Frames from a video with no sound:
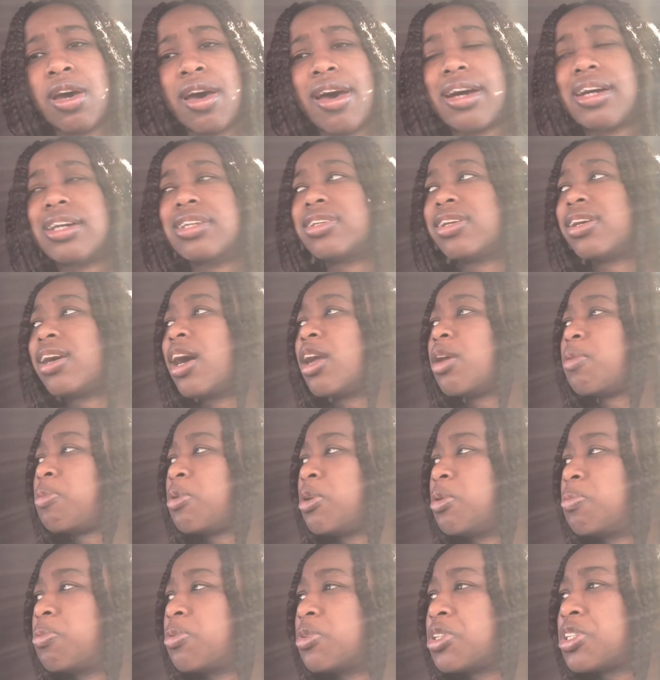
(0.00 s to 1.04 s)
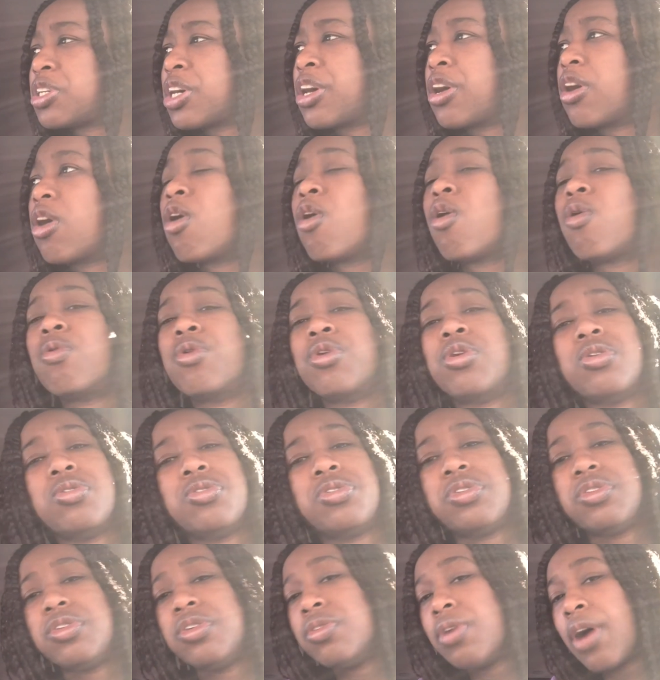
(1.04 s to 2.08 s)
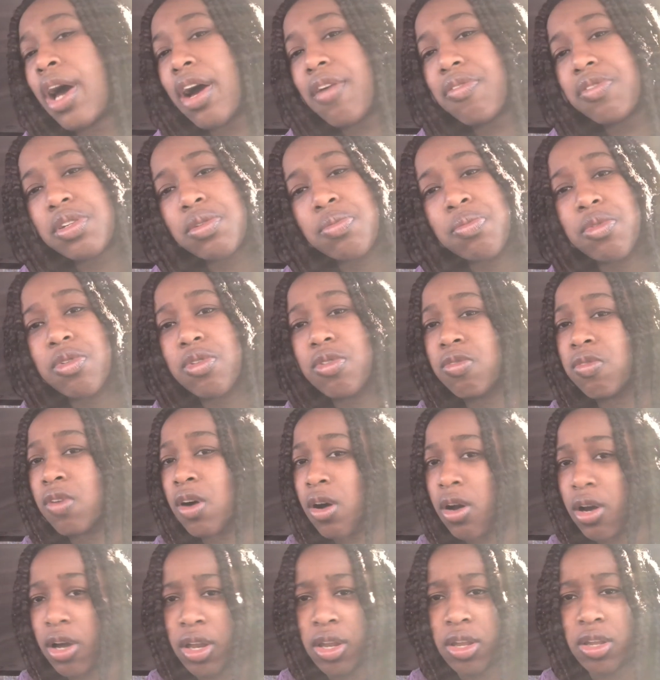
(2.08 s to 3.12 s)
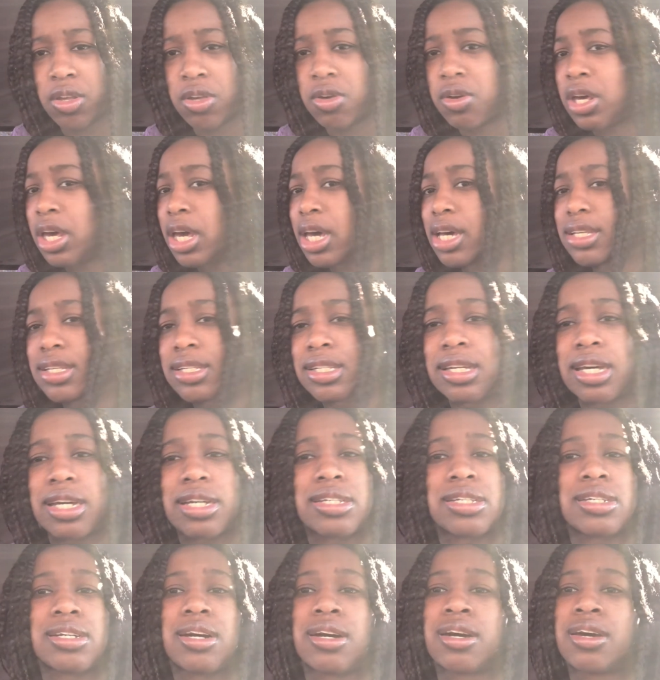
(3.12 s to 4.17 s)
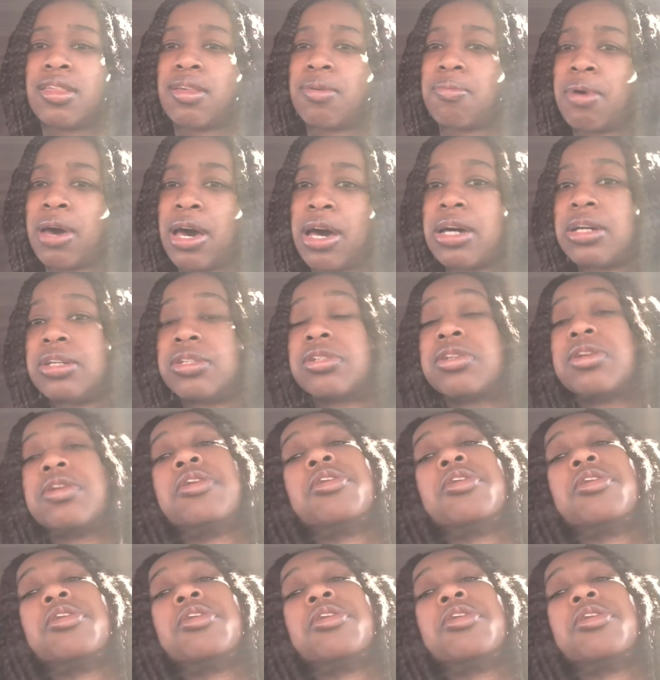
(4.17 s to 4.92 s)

Because a lot of people say, oh, you have to move on. You can't stay stuck in the past.